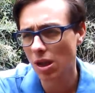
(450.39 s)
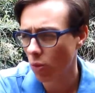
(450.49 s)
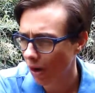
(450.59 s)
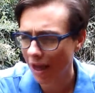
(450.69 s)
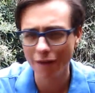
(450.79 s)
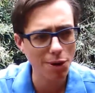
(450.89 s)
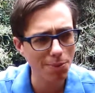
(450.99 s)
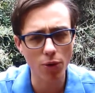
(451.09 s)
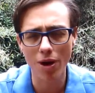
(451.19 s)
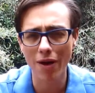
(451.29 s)
They want to have
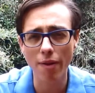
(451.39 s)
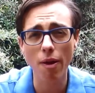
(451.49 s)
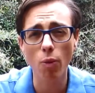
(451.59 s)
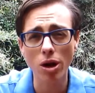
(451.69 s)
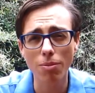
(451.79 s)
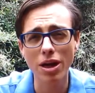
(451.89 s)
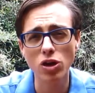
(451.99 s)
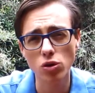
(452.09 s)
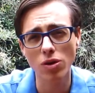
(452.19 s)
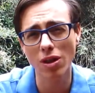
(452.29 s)
people around them. They want to make
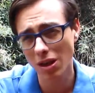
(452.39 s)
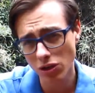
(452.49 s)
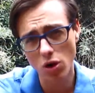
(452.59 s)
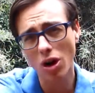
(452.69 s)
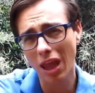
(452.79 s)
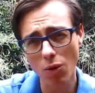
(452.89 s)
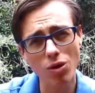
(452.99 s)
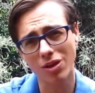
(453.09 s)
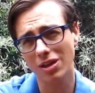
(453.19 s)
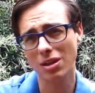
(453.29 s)
sure that things are okay
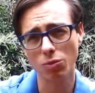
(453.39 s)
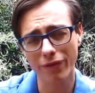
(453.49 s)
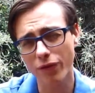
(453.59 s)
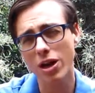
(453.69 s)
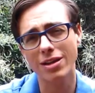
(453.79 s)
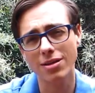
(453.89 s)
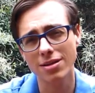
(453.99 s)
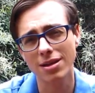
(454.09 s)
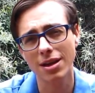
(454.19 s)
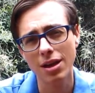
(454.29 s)
with us, that we're friends.